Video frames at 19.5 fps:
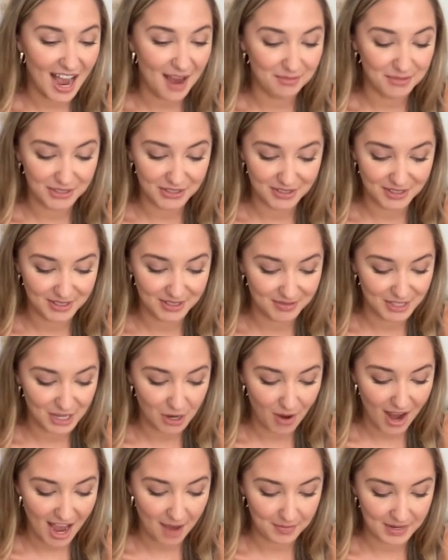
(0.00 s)
I'm just so
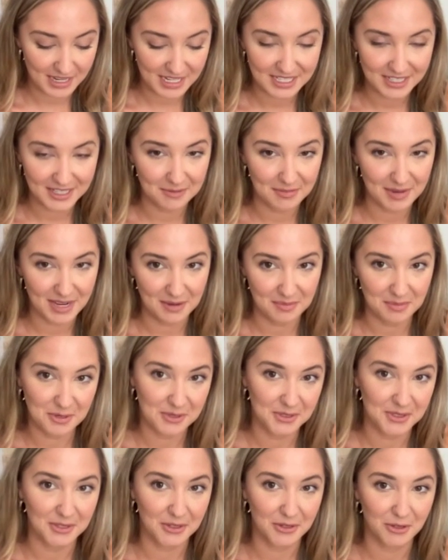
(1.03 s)
happy to be able
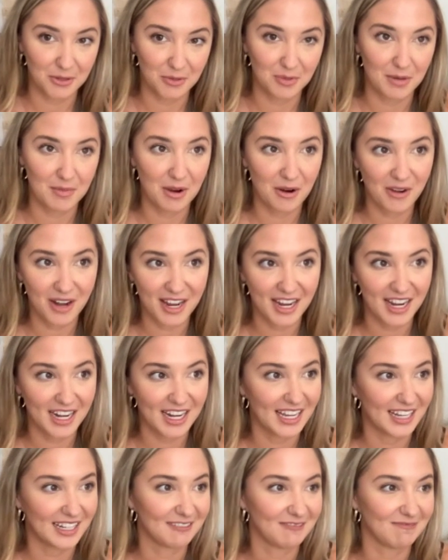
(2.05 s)
to promote it
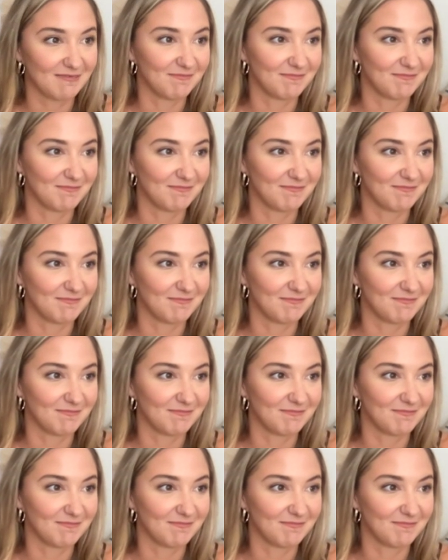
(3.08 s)
and